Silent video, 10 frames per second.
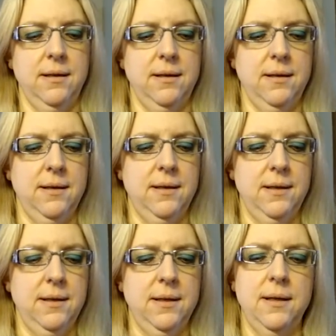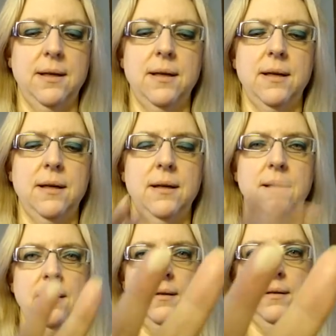
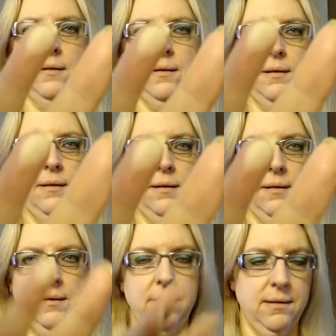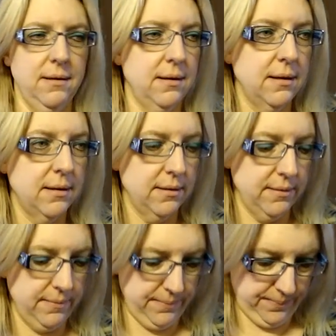
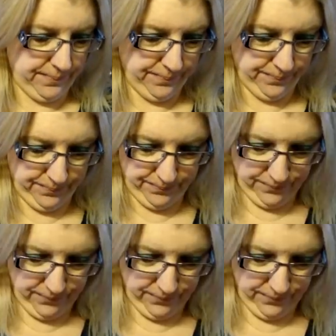Nobody speaks.